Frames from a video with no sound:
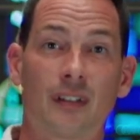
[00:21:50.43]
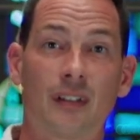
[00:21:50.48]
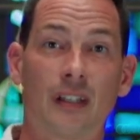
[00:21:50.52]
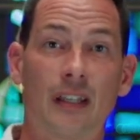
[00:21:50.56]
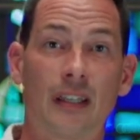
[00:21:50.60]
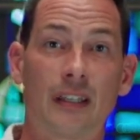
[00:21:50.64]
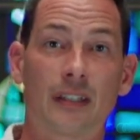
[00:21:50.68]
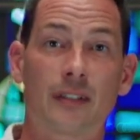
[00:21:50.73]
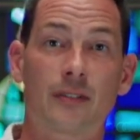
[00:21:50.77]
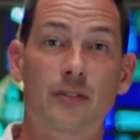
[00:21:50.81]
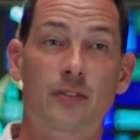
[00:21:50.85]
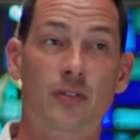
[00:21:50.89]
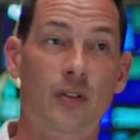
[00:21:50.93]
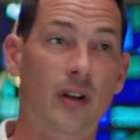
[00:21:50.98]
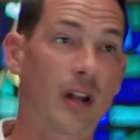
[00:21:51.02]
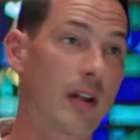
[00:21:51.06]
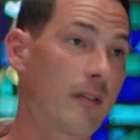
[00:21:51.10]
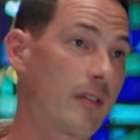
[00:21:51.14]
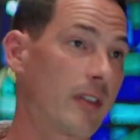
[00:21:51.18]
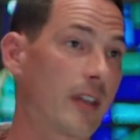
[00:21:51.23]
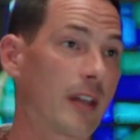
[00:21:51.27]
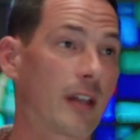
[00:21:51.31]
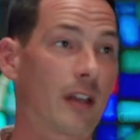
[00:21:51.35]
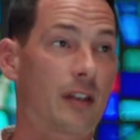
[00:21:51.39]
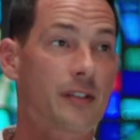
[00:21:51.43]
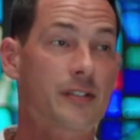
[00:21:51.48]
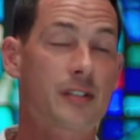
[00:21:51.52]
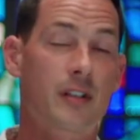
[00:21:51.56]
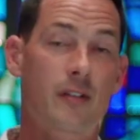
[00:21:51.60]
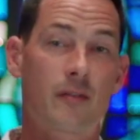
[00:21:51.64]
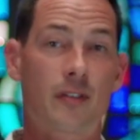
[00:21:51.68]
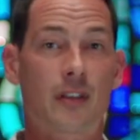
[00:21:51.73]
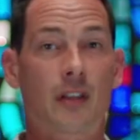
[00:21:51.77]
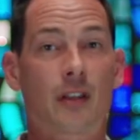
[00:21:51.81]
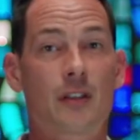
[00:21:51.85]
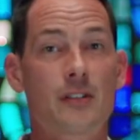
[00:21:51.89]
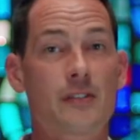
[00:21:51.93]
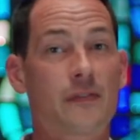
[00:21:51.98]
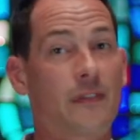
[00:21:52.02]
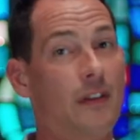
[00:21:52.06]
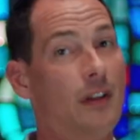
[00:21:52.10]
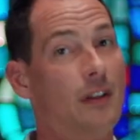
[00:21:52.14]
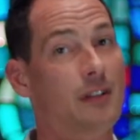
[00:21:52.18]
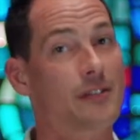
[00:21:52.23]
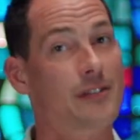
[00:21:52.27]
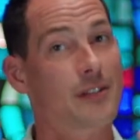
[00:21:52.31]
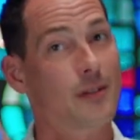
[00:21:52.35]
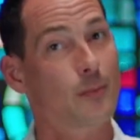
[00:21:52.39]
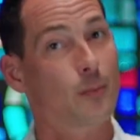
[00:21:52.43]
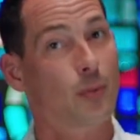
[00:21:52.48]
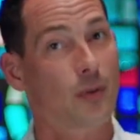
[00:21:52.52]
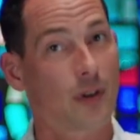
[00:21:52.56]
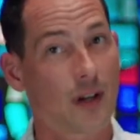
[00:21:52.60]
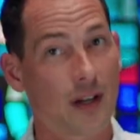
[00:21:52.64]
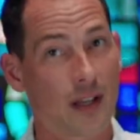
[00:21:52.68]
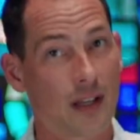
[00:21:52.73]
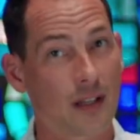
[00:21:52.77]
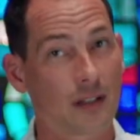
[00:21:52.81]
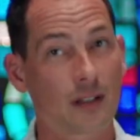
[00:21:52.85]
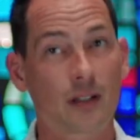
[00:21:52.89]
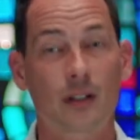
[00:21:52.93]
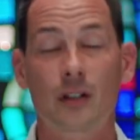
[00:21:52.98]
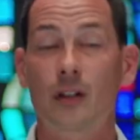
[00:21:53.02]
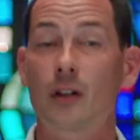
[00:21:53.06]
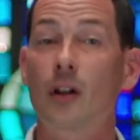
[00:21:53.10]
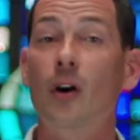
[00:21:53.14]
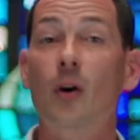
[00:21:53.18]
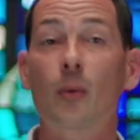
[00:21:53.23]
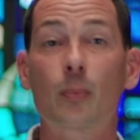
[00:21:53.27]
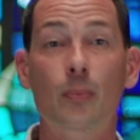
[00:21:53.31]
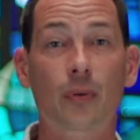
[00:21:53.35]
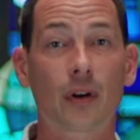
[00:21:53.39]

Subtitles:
Like, try everything else and everything else fails, then pray. No.